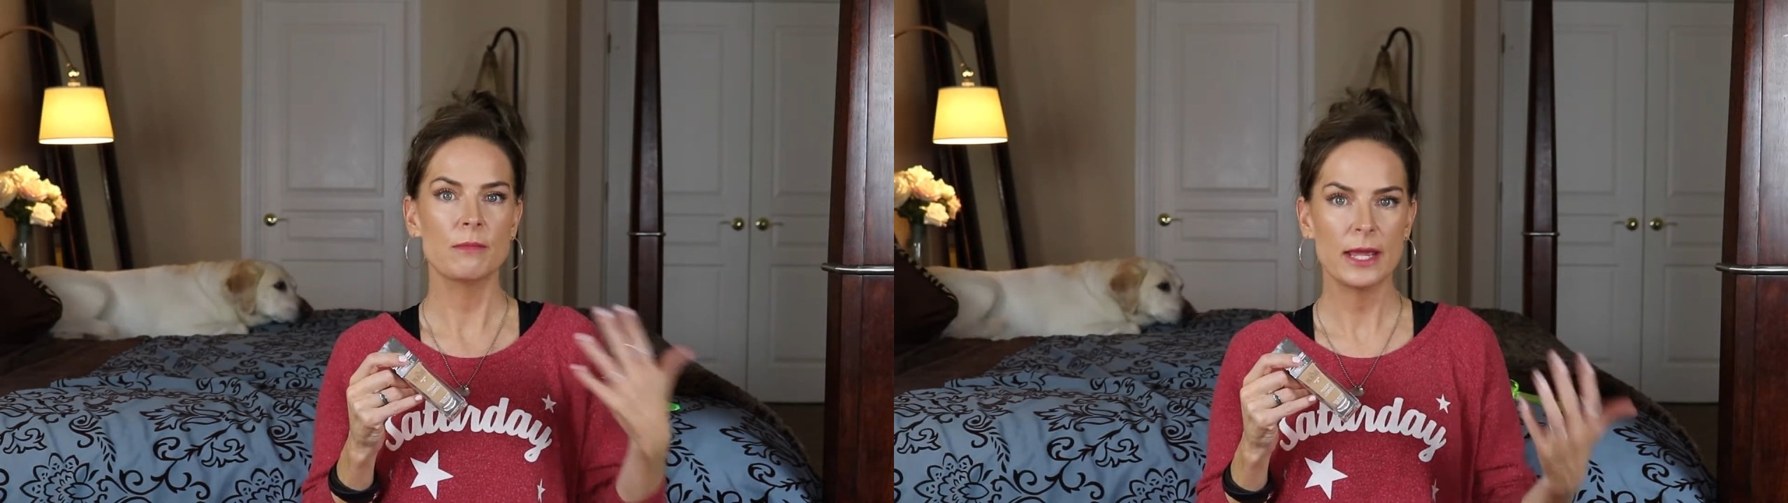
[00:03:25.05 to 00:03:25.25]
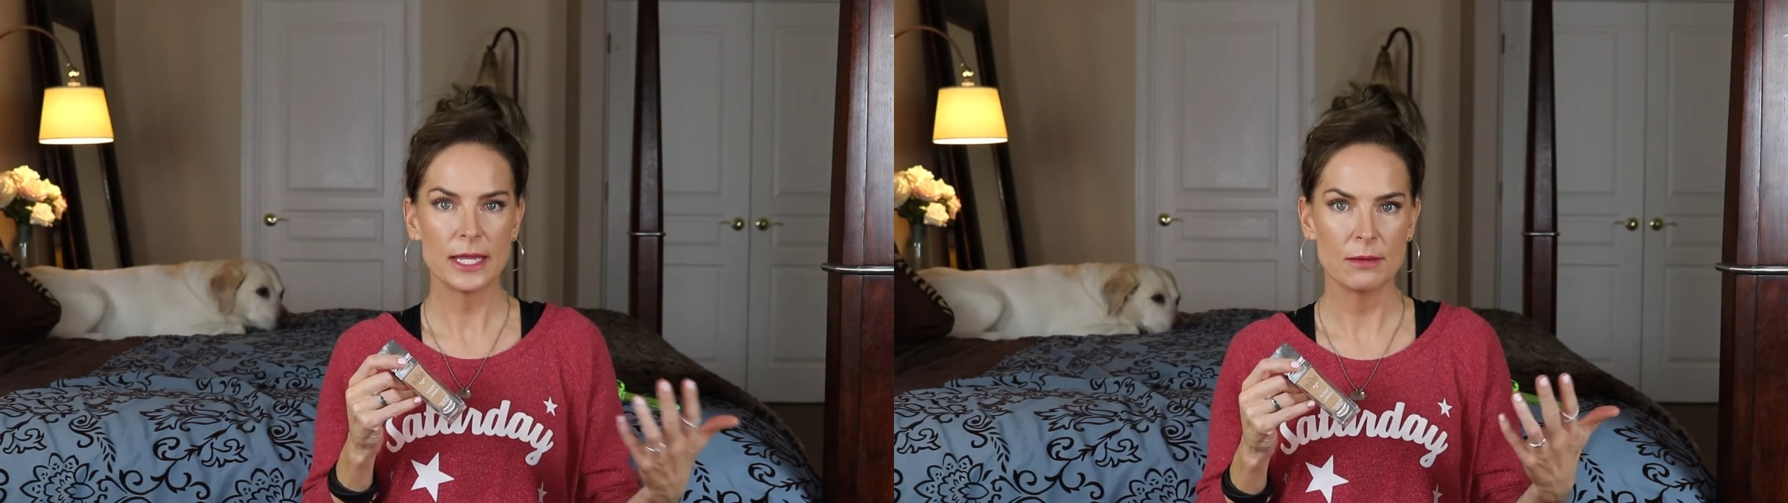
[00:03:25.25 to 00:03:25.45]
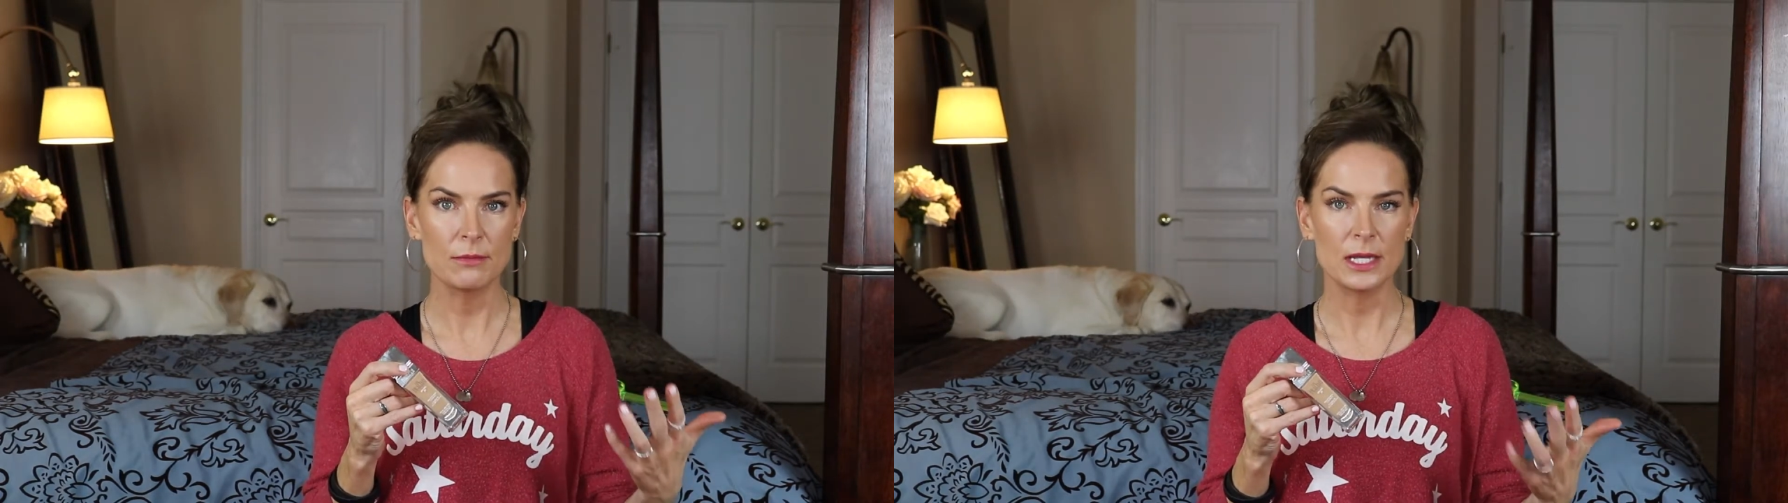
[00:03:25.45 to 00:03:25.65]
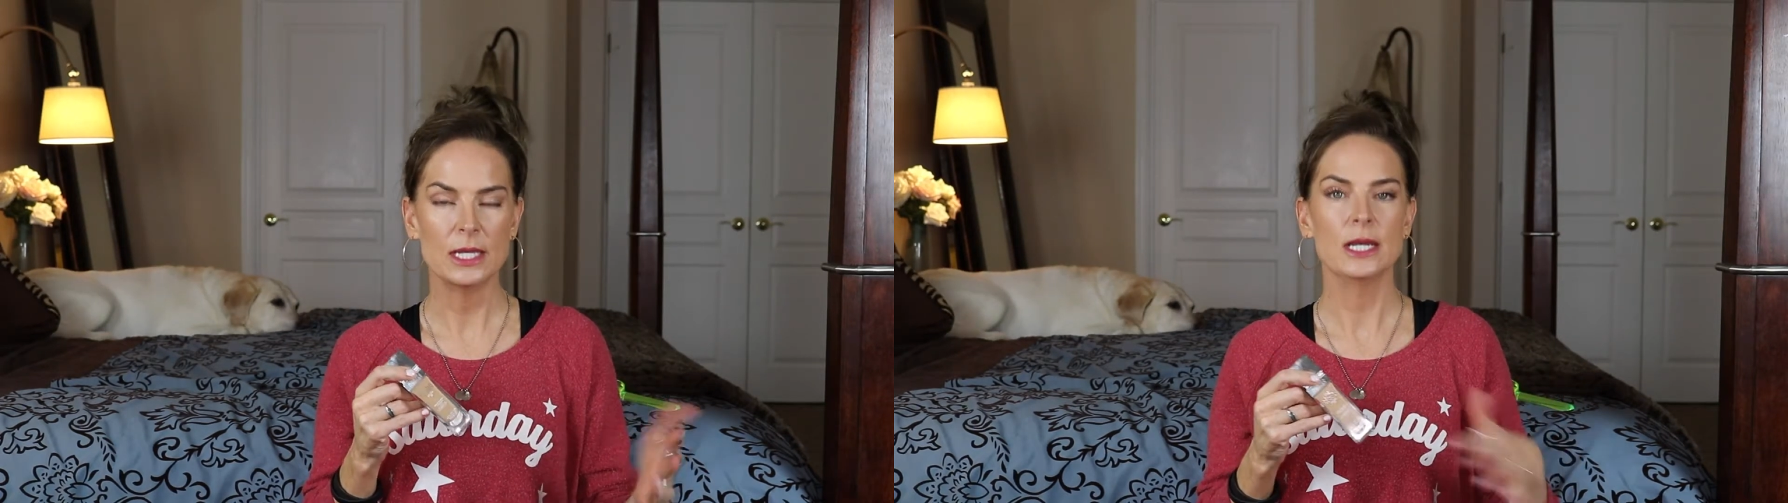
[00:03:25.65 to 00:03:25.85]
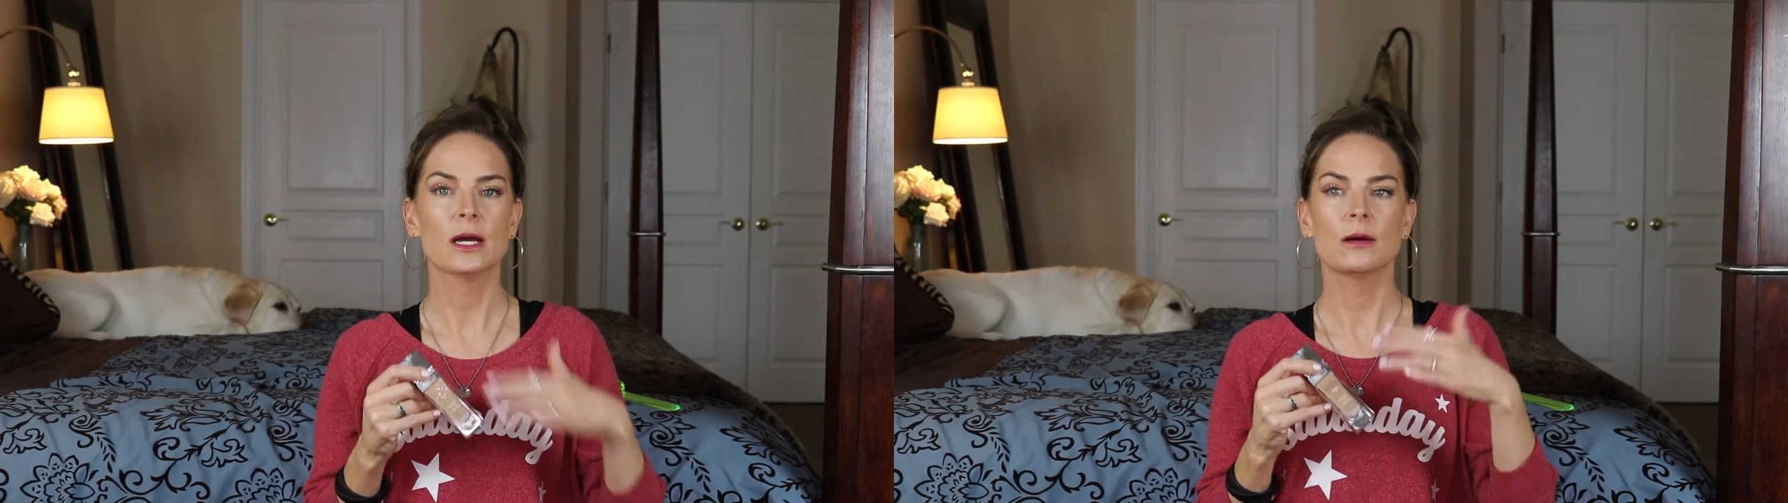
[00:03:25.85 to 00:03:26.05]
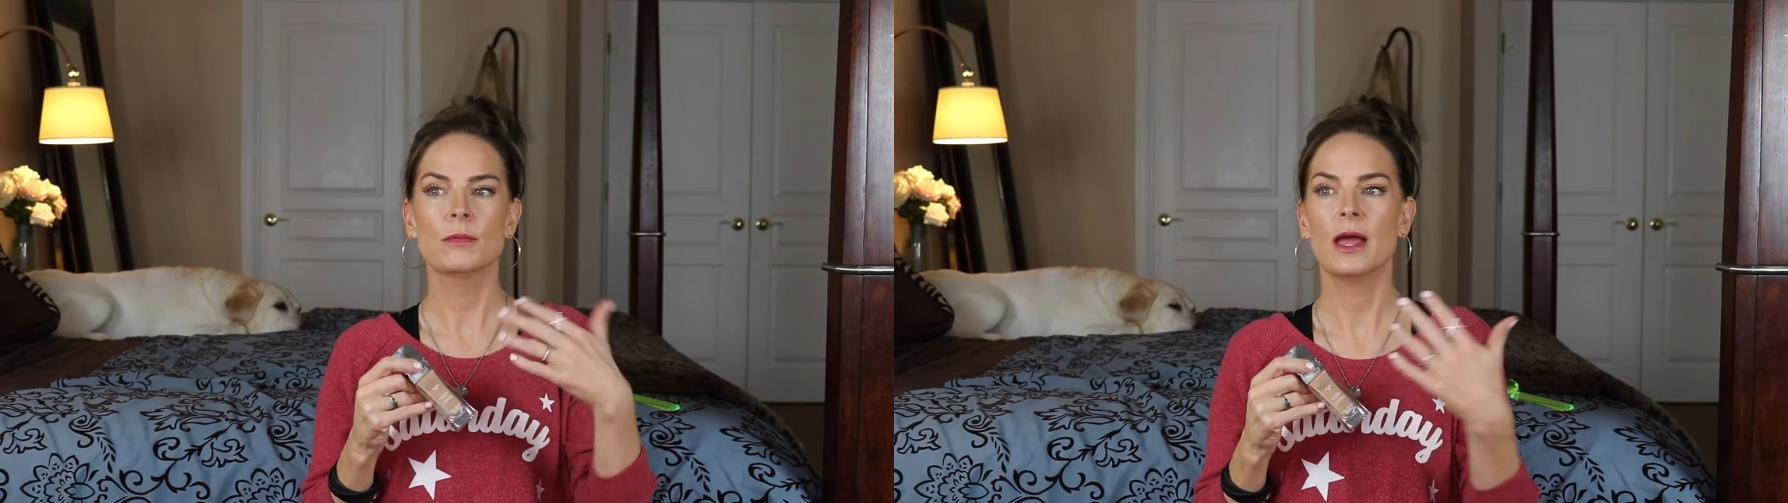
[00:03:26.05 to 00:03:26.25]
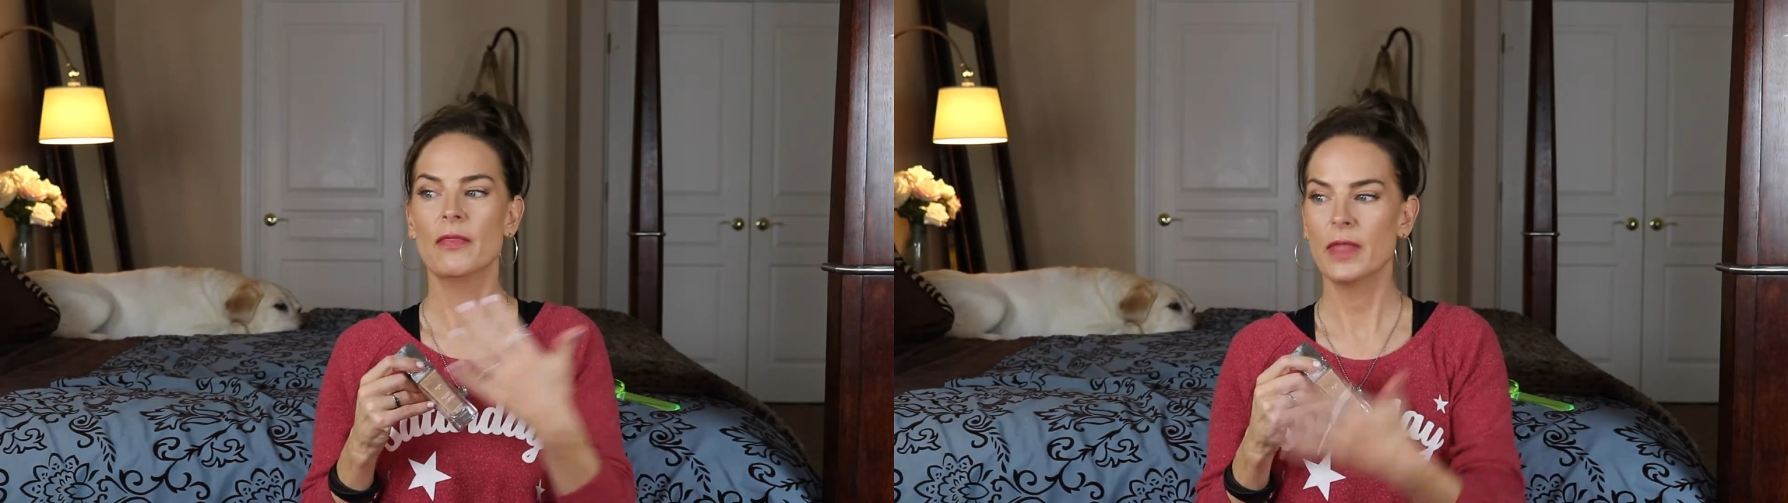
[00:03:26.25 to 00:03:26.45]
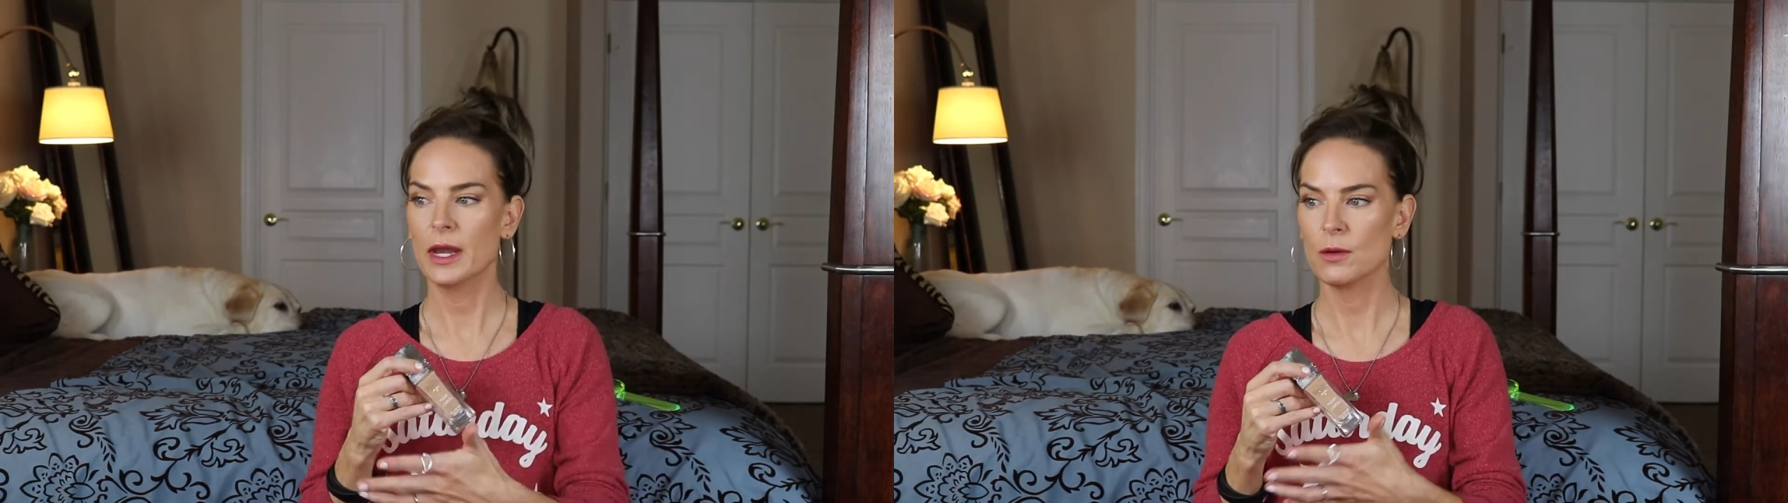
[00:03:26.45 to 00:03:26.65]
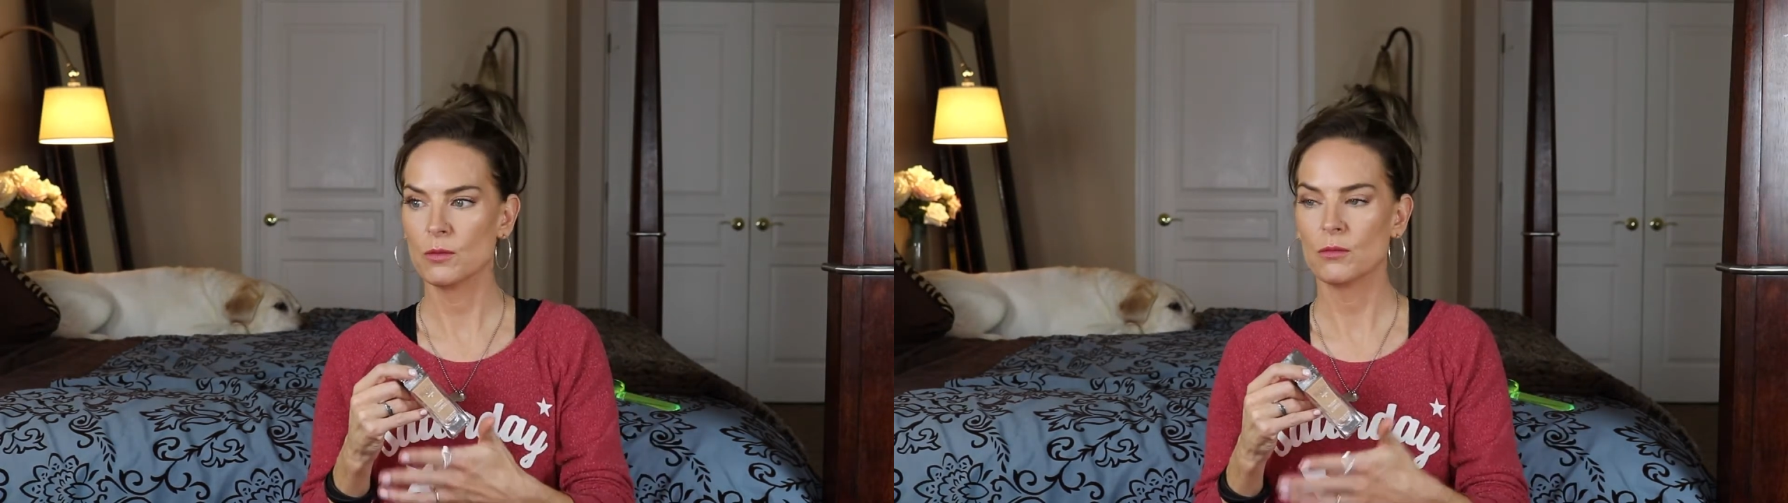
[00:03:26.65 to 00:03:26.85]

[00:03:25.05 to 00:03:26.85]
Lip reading: make it medium, and then